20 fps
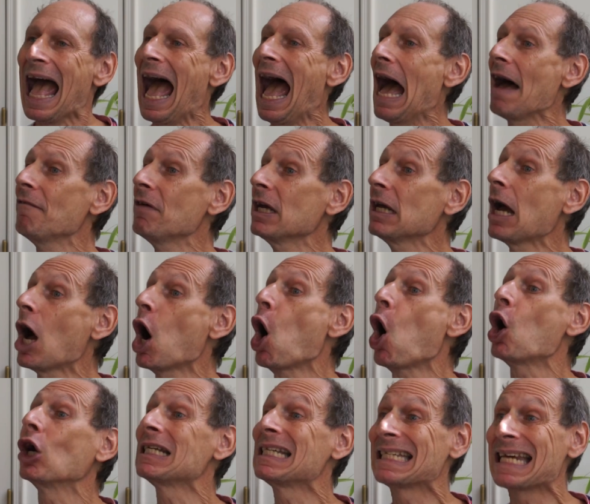having
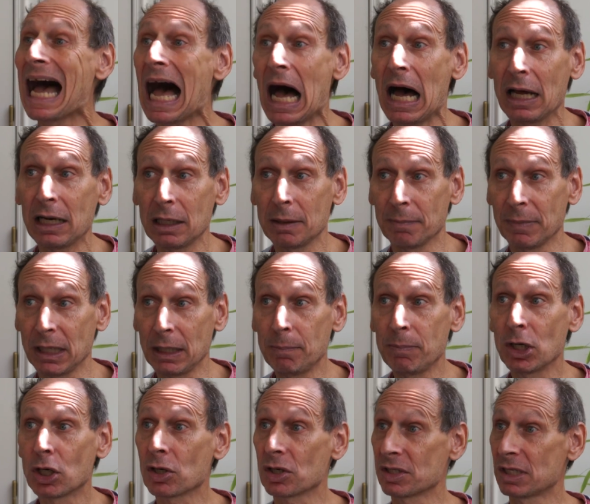
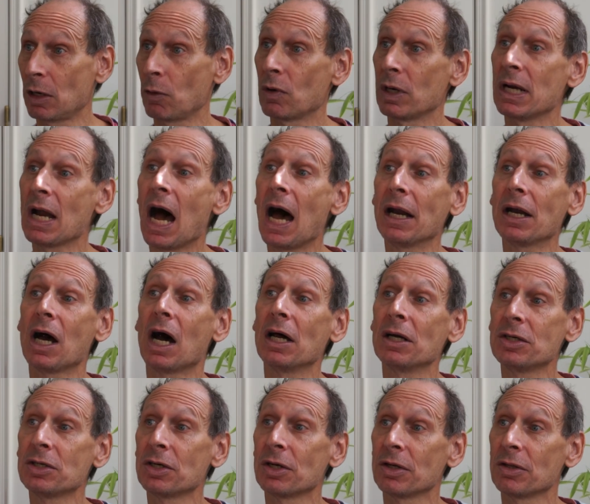autonomy because they were not
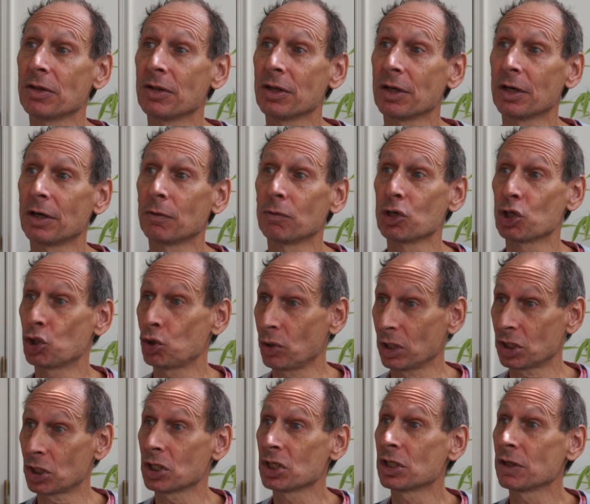under the
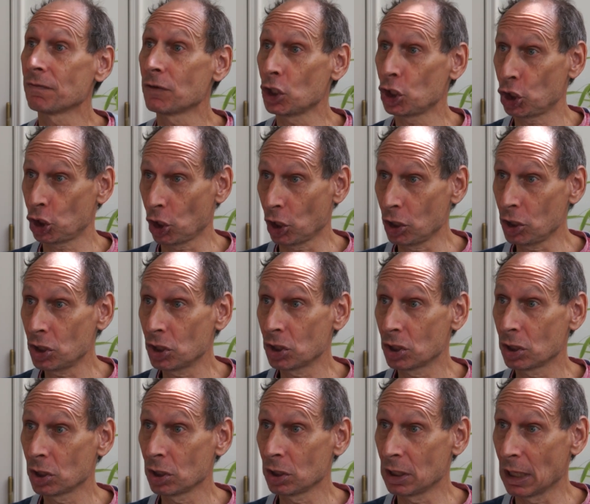restrictions of the
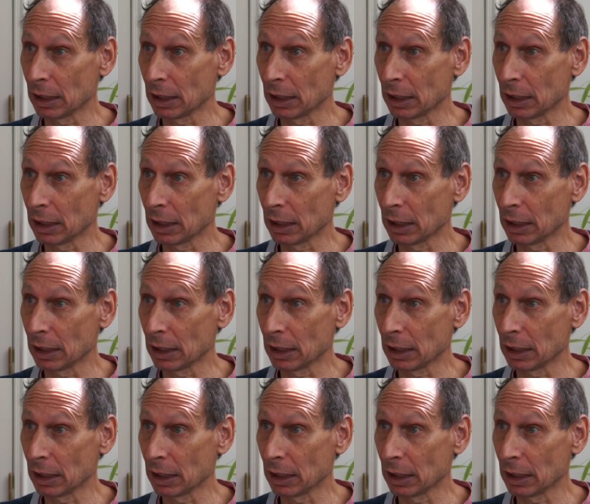church.